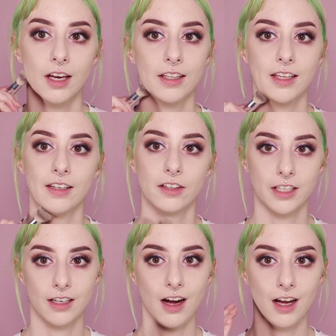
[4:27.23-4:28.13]
And then
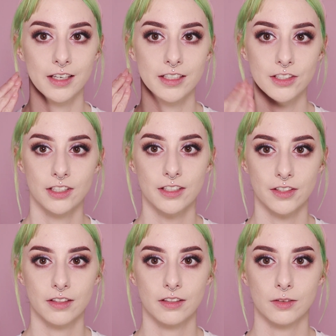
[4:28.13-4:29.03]
looking on, it does
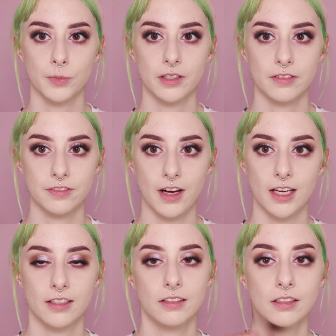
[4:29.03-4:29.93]
look a little more
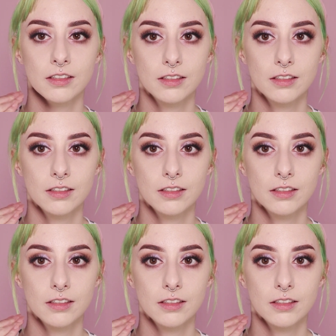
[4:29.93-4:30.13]
refined.